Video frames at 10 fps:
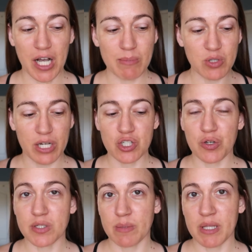um, so I can show
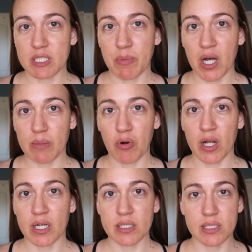you some of these body
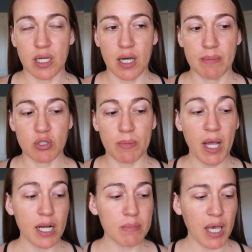products. Um, so I'm
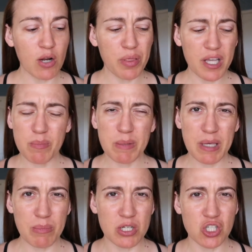not gonna be, I don't think I'm gonna
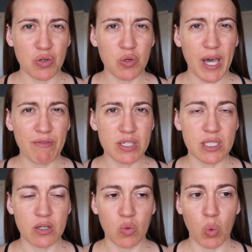be able to show you every
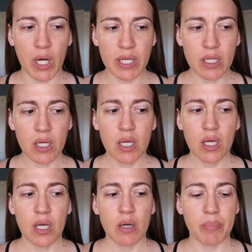single one,
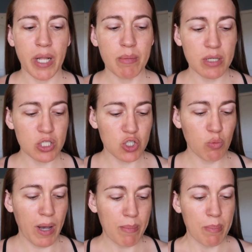but I'm gonna
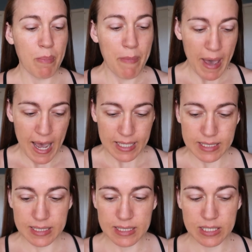do my
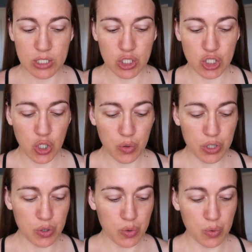best to show
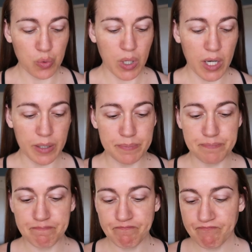you,
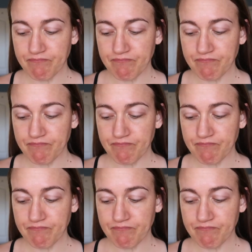um,